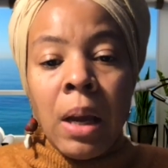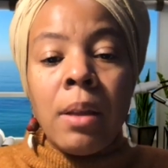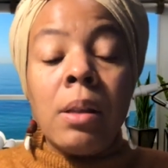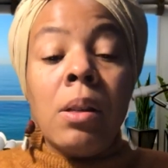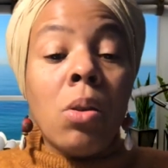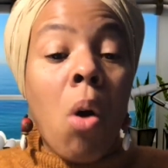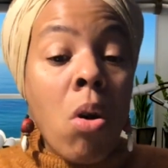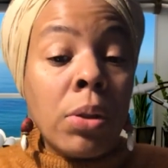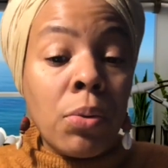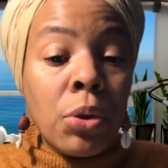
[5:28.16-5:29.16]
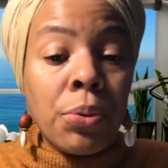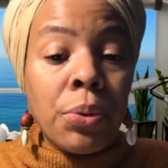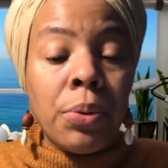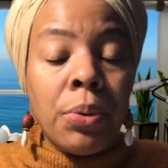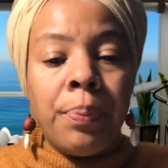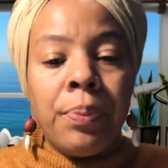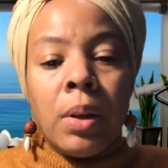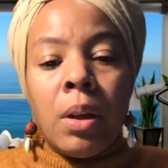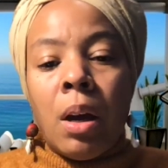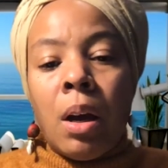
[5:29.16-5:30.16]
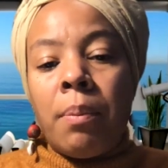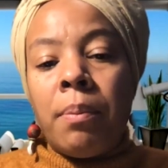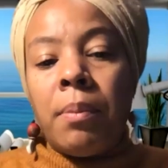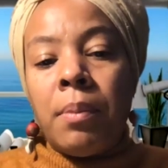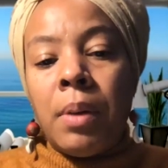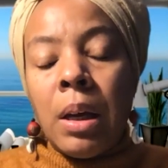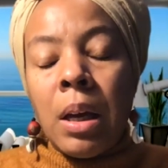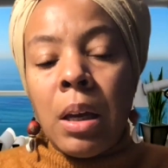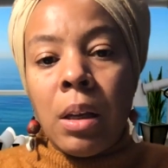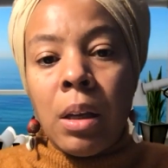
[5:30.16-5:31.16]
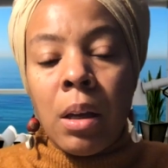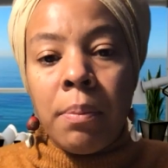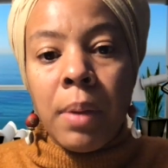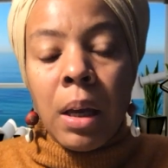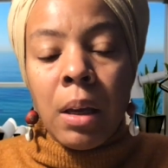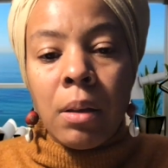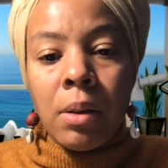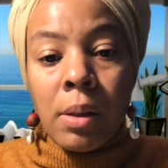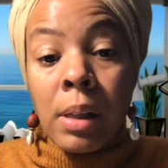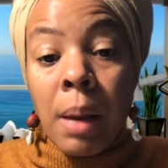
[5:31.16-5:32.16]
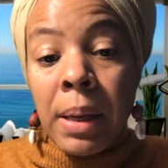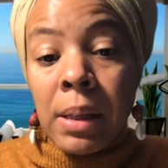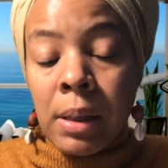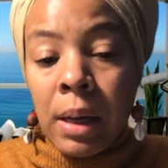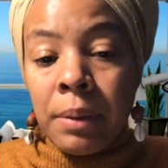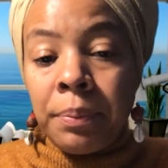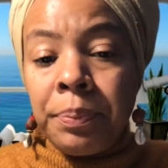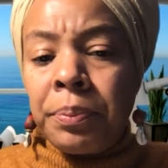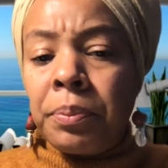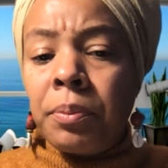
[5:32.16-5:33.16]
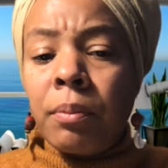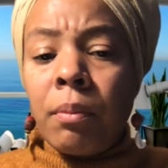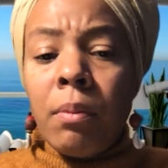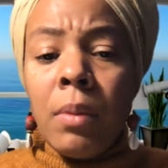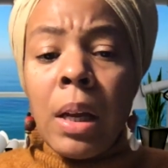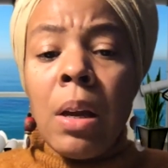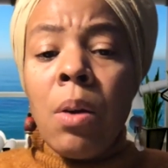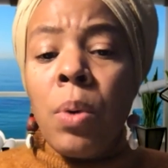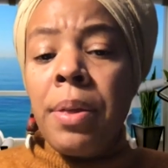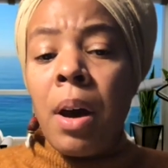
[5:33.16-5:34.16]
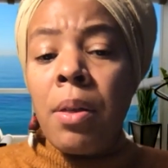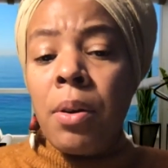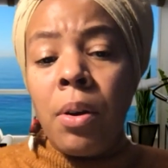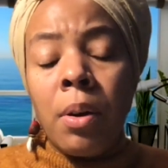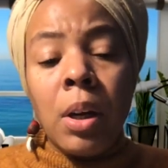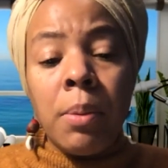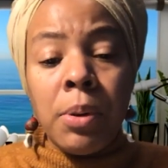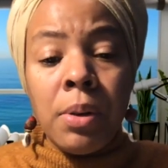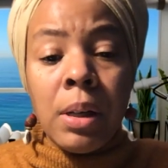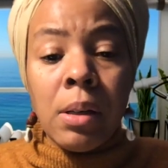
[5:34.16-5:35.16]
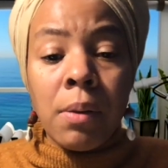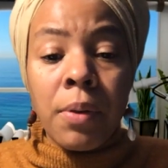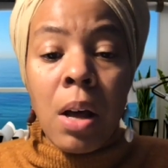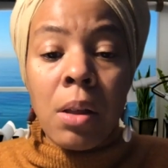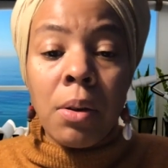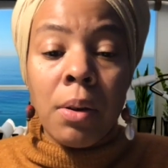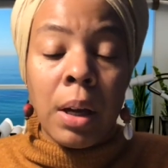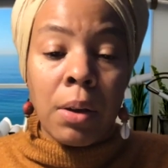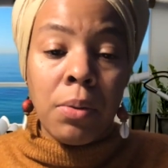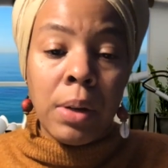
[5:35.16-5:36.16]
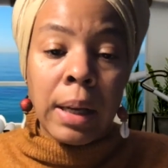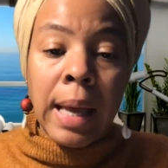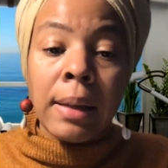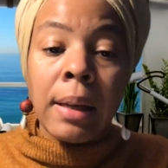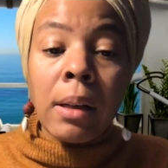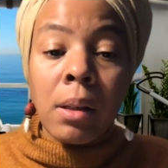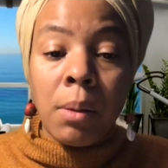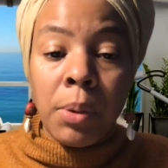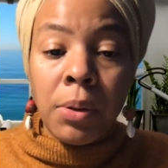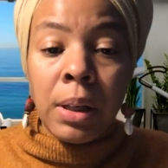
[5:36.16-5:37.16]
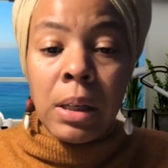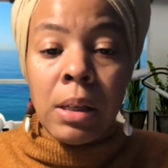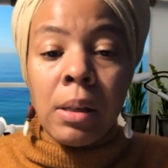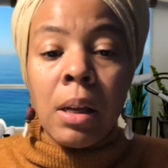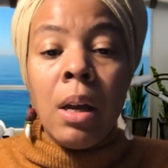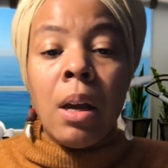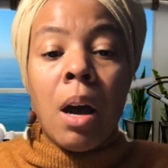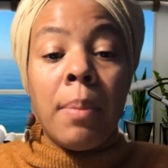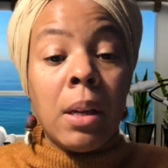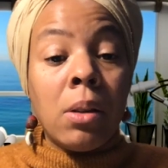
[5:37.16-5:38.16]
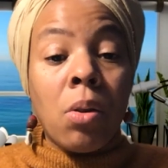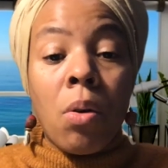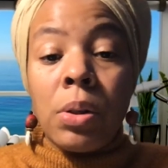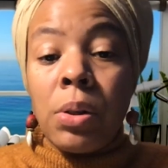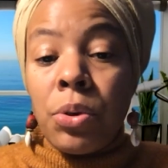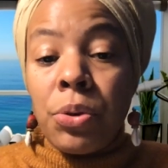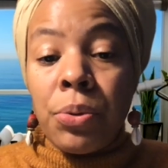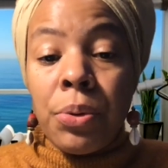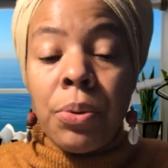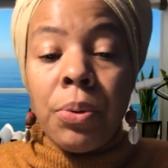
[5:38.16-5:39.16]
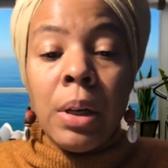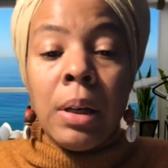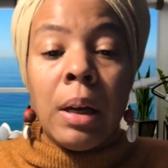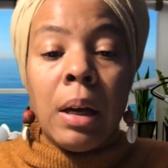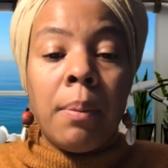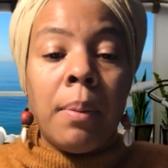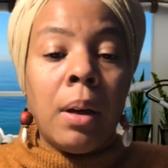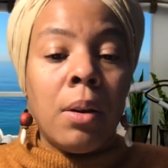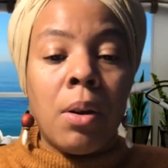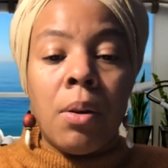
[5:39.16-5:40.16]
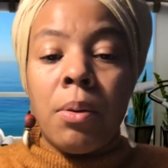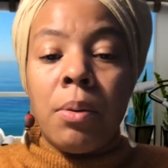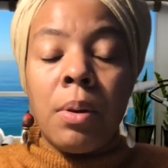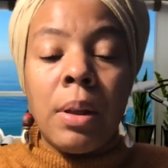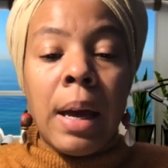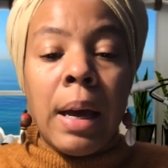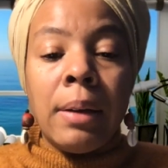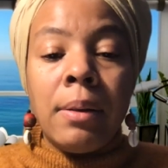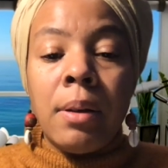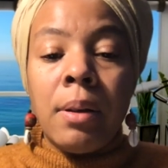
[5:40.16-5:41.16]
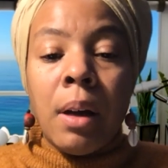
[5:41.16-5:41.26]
This is also true and to some extent with other communities of color, including Latinx communities. It is also true, that